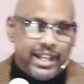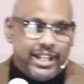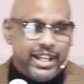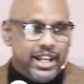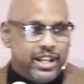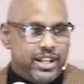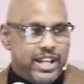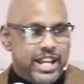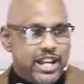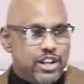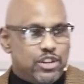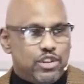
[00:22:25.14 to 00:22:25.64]

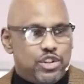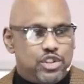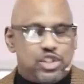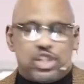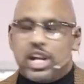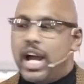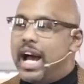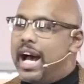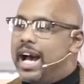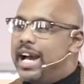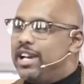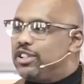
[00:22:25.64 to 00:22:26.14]
get
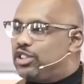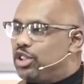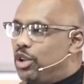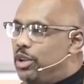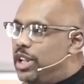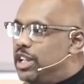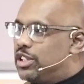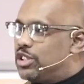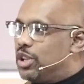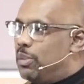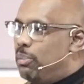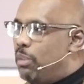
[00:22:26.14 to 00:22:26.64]
energized so
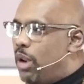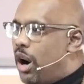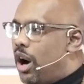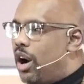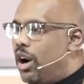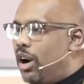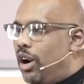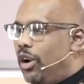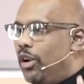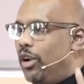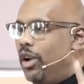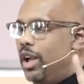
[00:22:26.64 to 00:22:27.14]
that
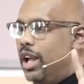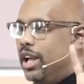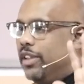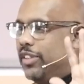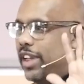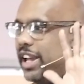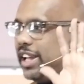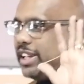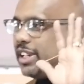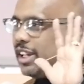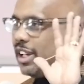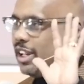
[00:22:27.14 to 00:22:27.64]
tomorrow
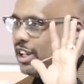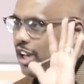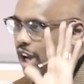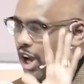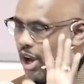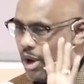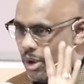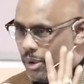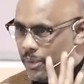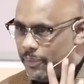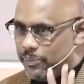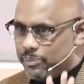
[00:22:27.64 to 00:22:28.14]
they could
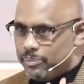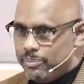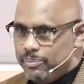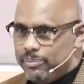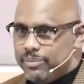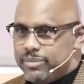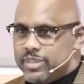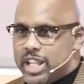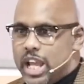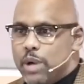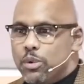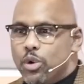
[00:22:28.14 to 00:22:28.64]
go.
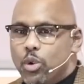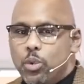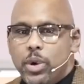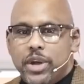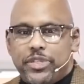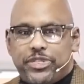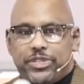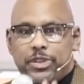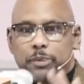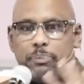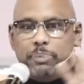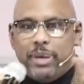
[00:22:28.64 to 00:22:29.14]
They were
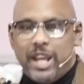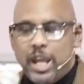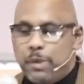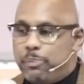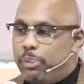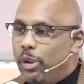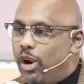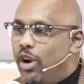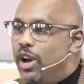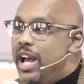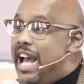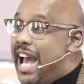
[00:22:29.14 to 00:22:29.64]
with the
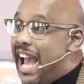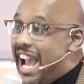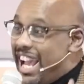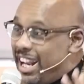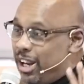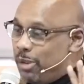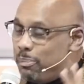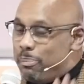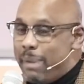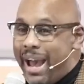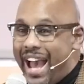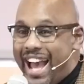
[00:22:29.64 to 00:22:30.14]
people. And
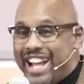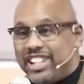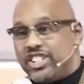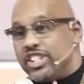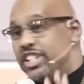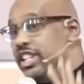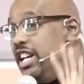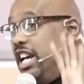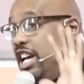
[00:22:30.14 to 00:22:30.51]
imagine,